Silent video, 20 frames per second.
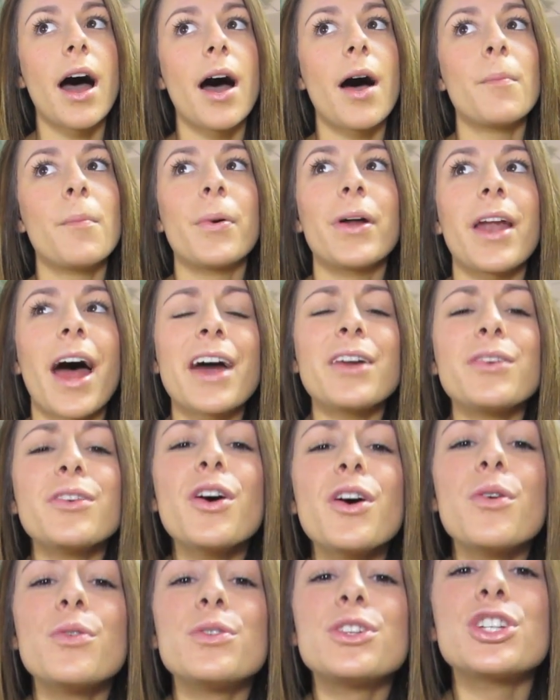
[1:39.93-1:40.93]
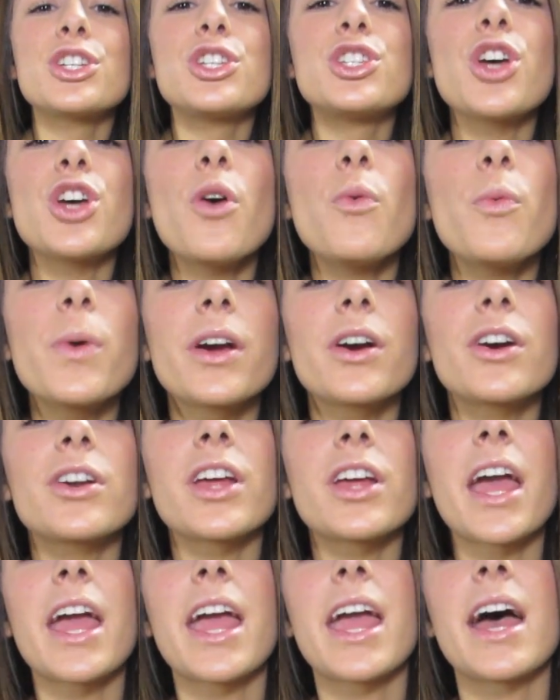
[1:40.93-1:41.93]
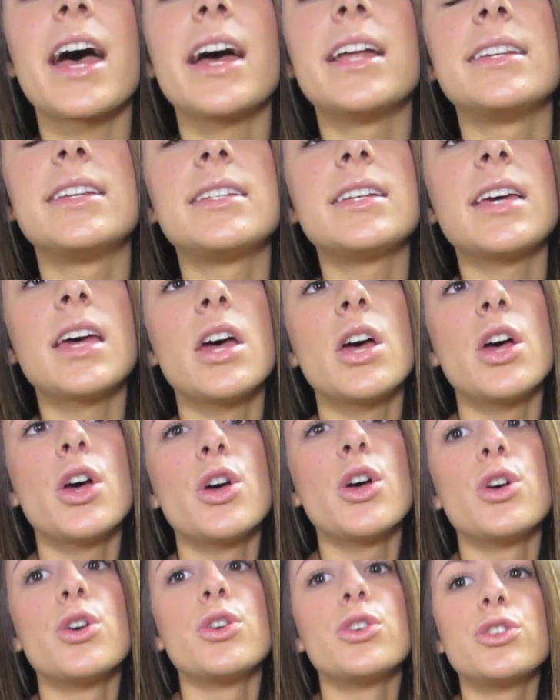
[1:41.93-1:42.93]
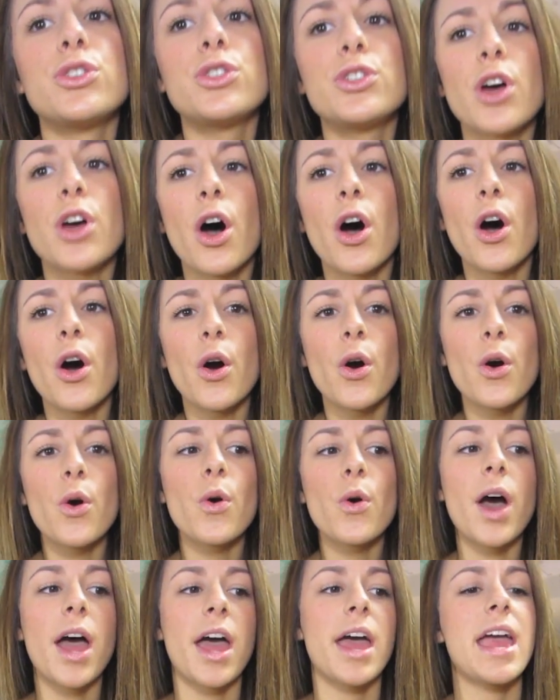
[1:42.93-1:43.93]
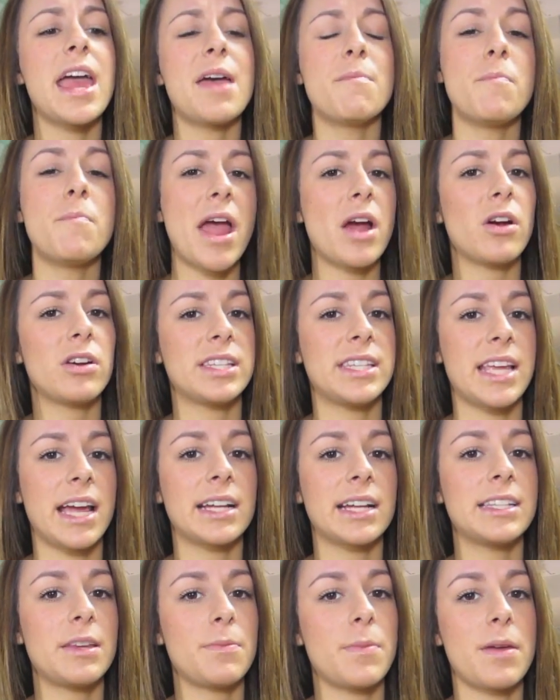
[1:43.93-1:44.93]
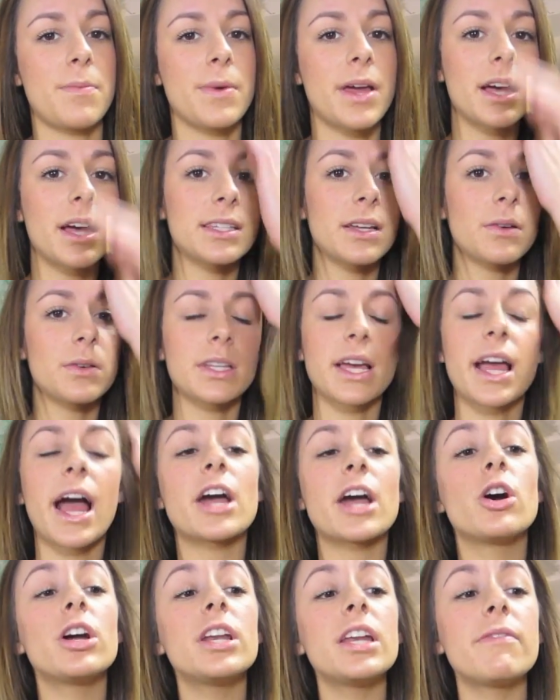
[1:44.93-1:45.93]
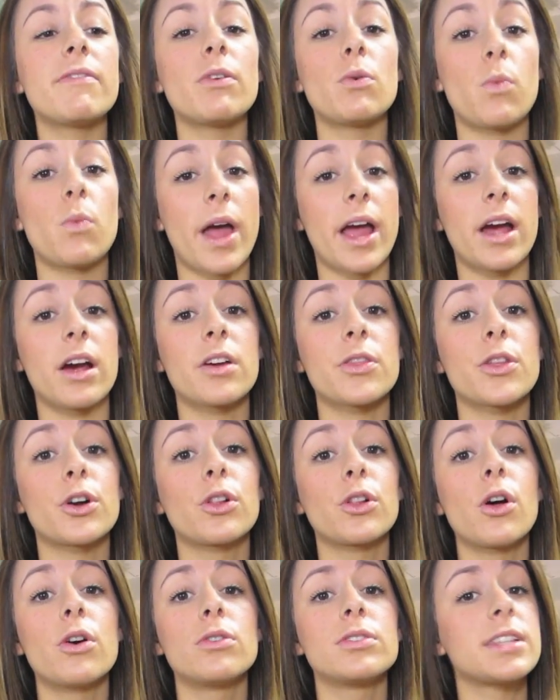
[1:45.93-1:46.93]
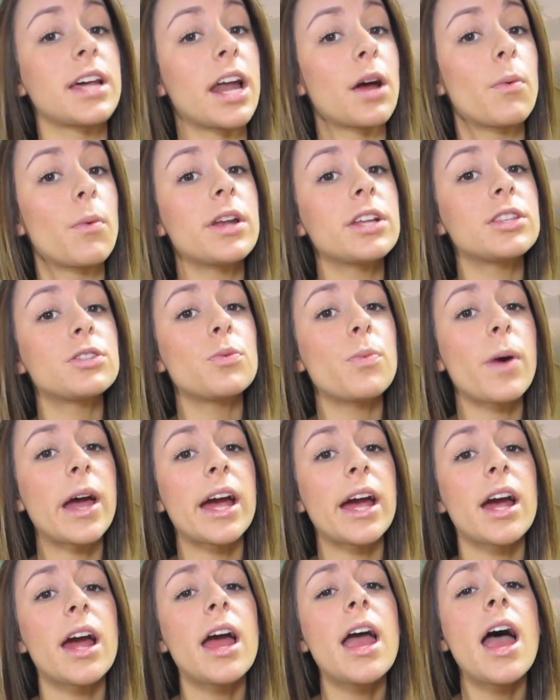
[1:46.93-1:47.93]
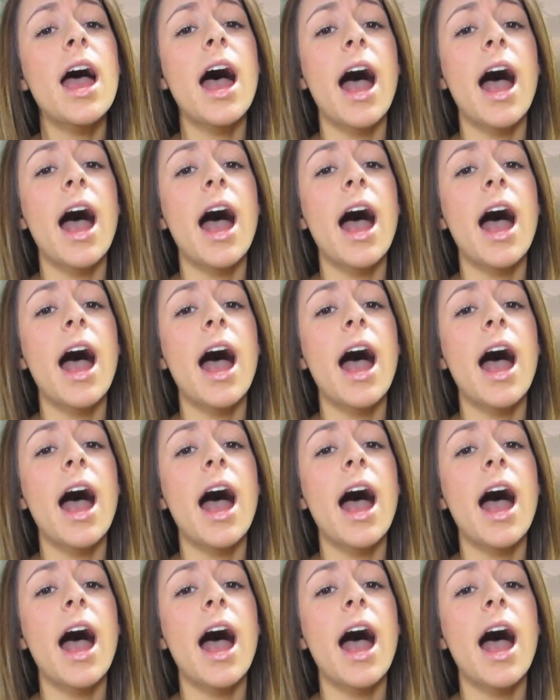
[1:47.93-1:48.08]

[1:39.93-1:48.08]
but I don't know, it was just so weird and so embarrassing to me because I was like, I couldn't even wear the clothes that I wanted to wear.